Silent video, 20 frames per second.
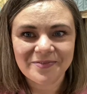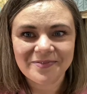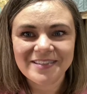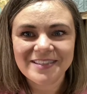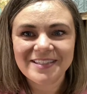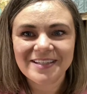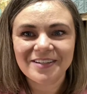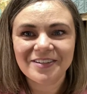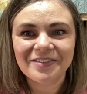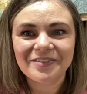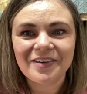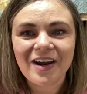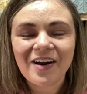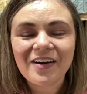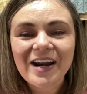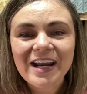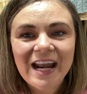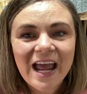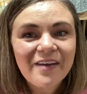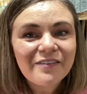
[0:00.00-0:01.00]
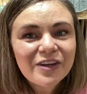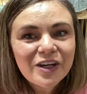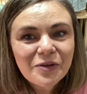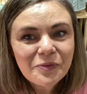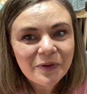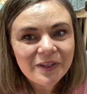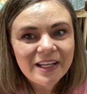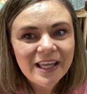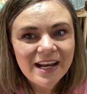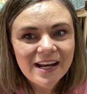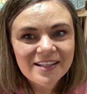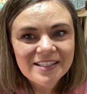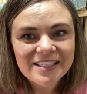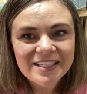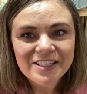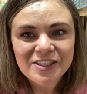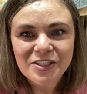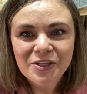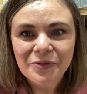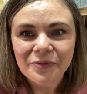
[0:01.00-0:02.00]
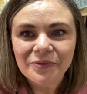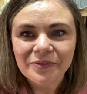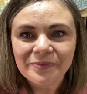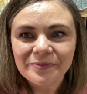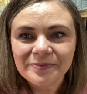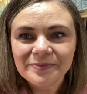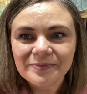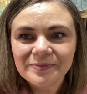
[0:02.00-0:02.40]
So, all right, have a good one and I'll see you soon.